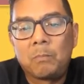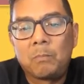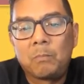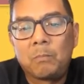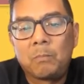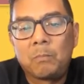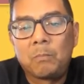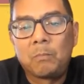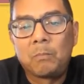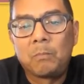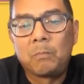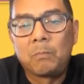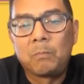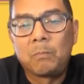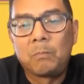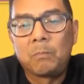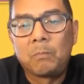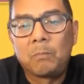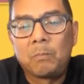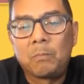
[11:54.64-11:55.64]

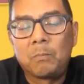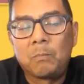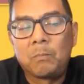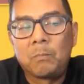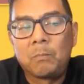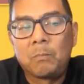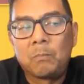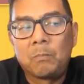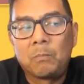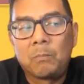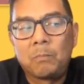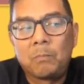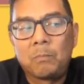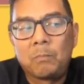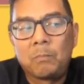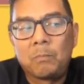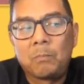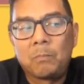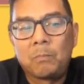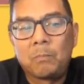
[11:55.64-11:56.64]

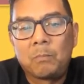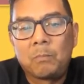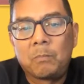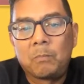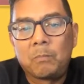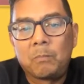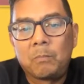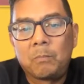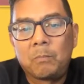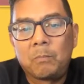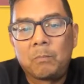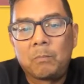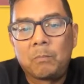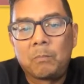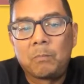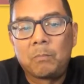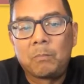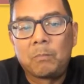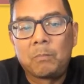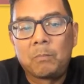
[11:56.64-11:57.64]

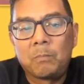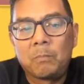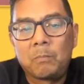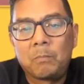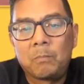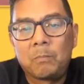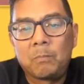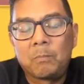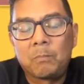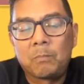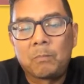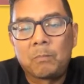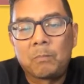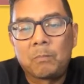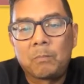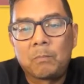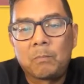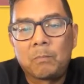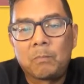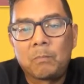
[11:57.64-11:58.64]

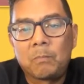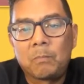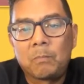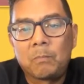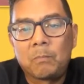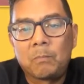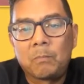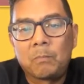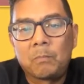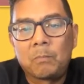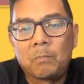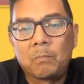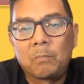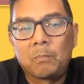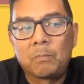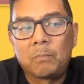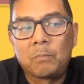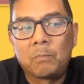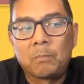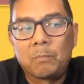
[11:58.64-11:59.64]

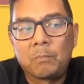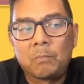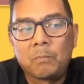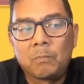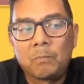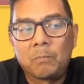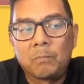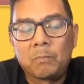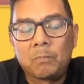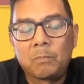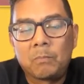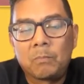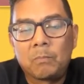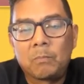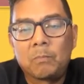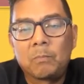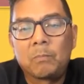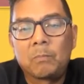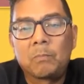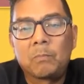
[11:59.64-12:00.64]

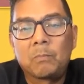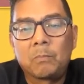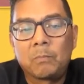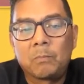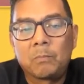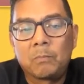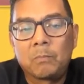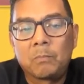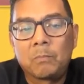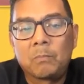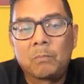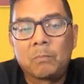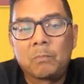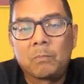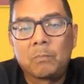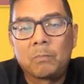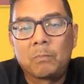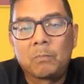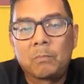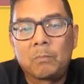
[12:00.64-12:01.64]

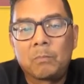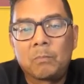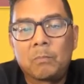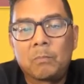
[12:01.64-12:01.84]
This person isn't speaking.